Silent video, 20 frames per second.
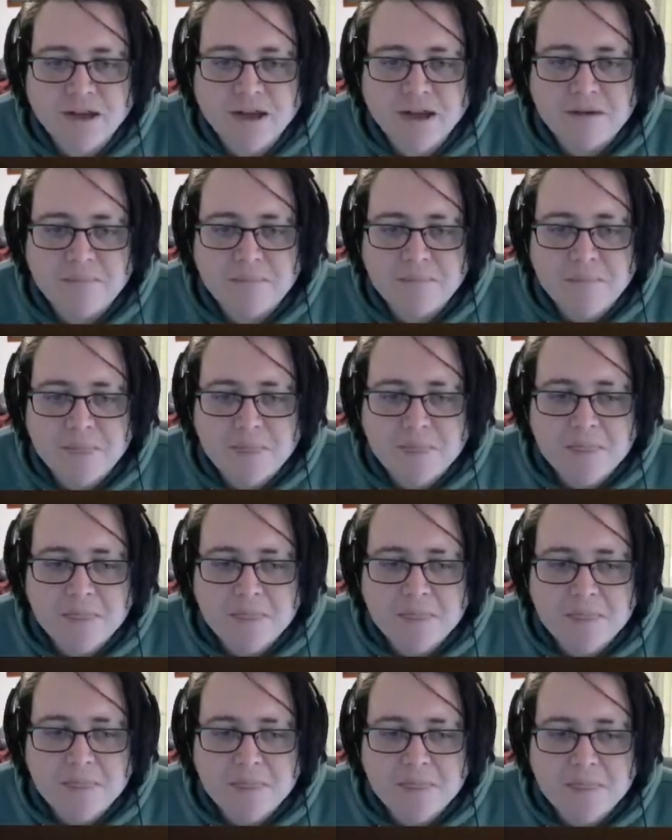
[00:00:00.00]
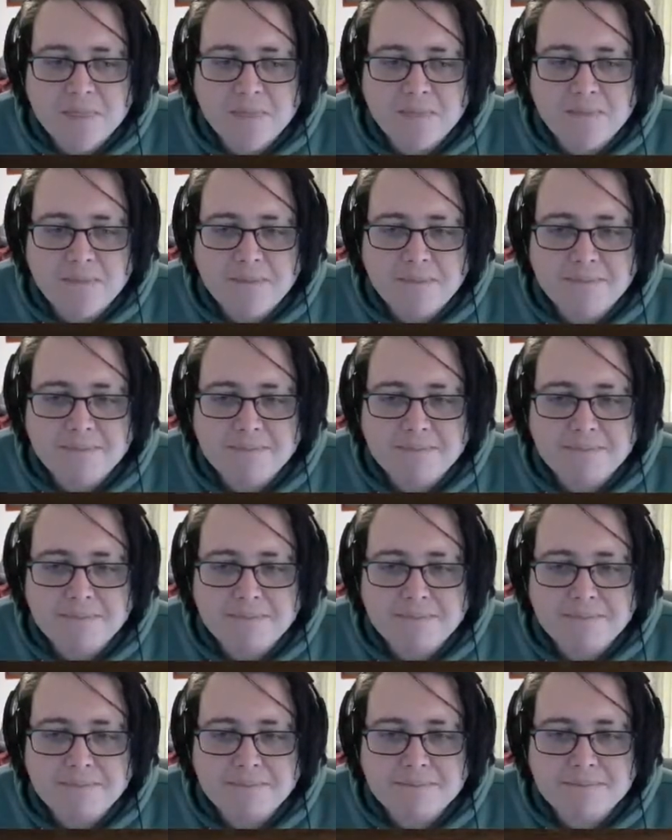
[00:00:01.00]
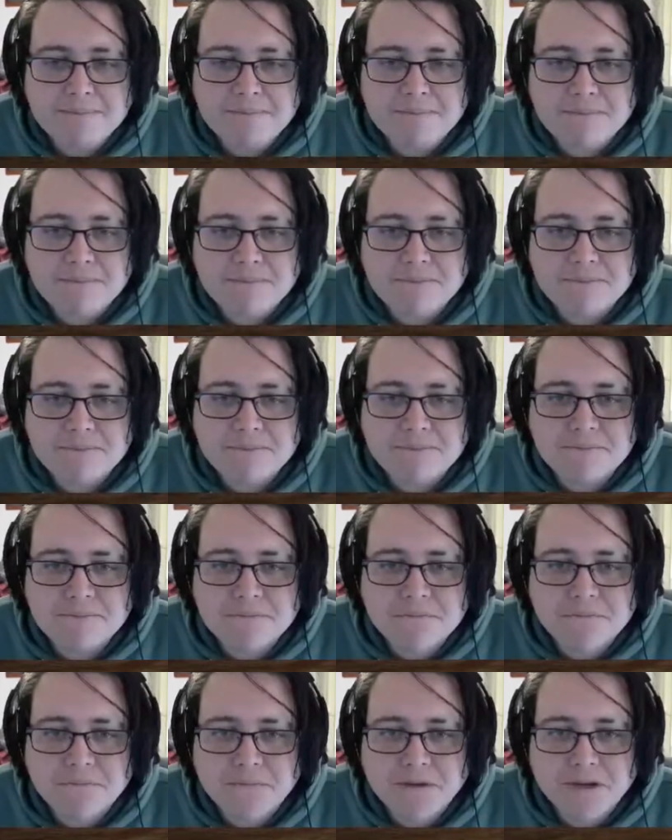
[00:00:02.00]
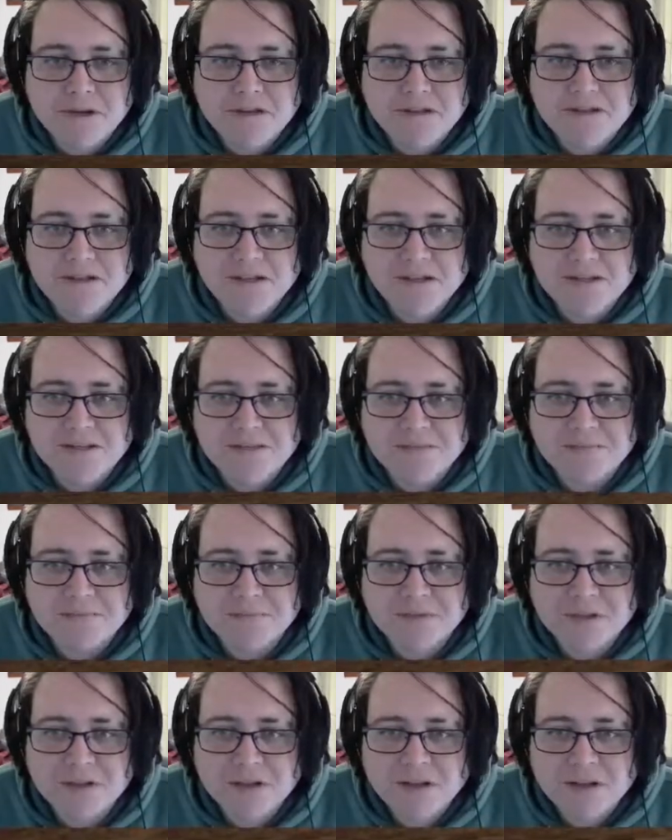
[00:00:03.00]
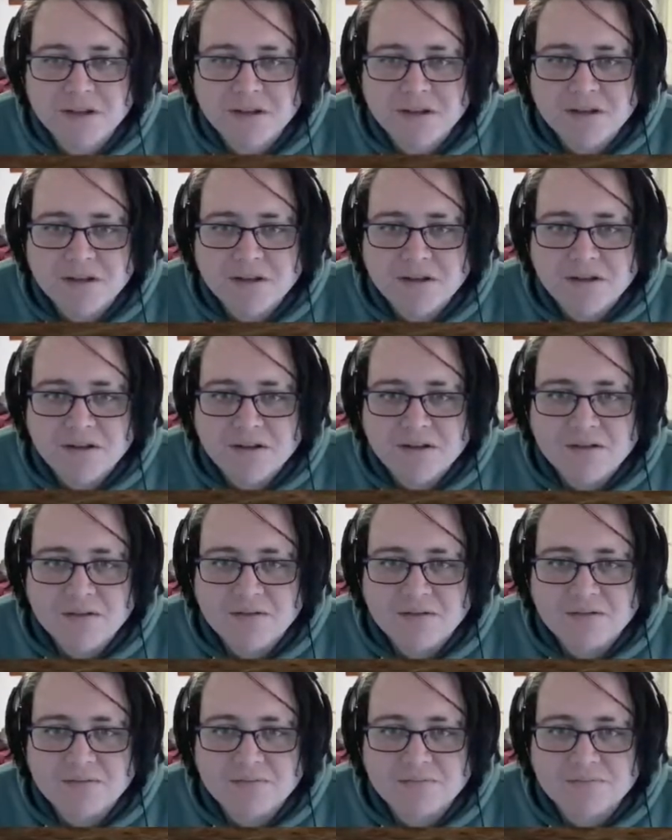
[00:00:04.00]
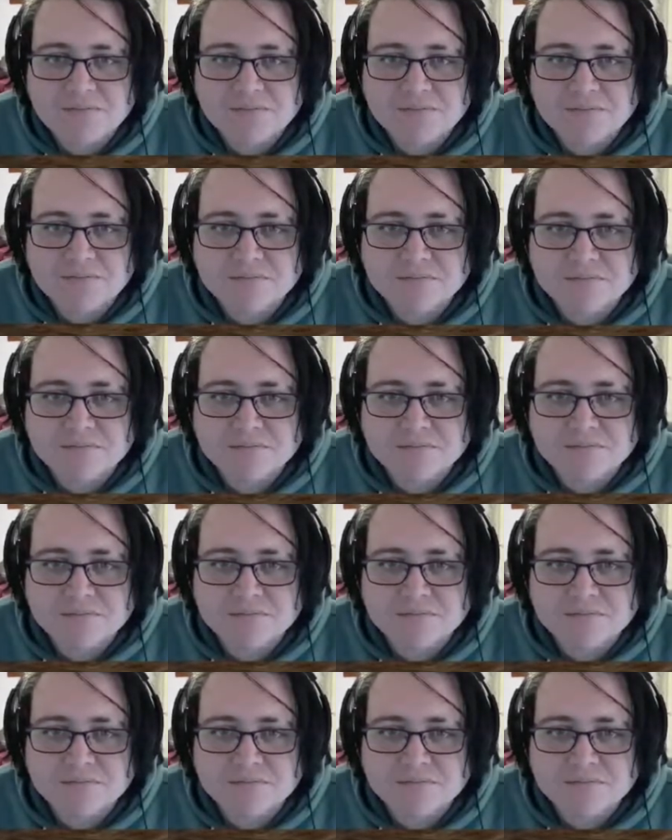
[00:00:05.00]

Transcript: you notice, the map shows a runway in the water next to the actual runway, but then there's nothing there.